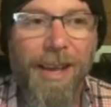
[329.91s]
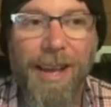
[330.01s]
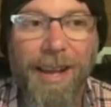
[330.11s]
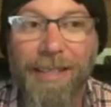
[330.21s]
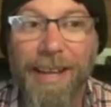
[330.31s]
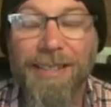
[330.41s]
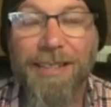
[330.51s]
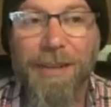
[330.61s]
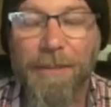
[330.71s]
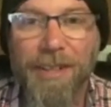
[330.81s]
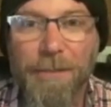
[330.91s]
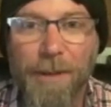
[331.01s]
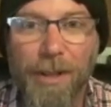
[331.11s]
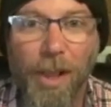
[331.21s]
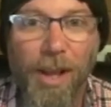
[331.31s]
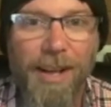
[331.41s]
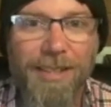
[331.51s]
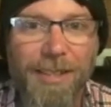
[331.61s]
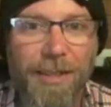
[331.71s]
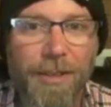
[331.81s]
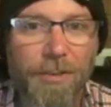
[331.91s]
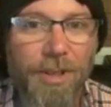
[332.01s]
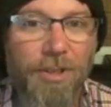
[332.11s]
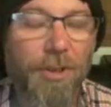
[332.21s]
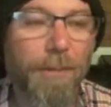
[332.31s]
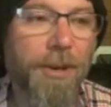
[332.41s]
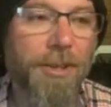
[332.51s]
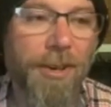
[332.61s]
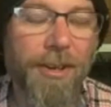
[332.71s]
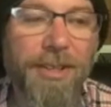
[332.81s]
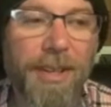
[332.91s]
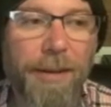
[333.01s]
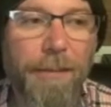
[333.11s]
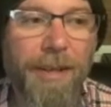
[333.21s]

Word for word: And that's something that's been lost in the traditional martial arts now.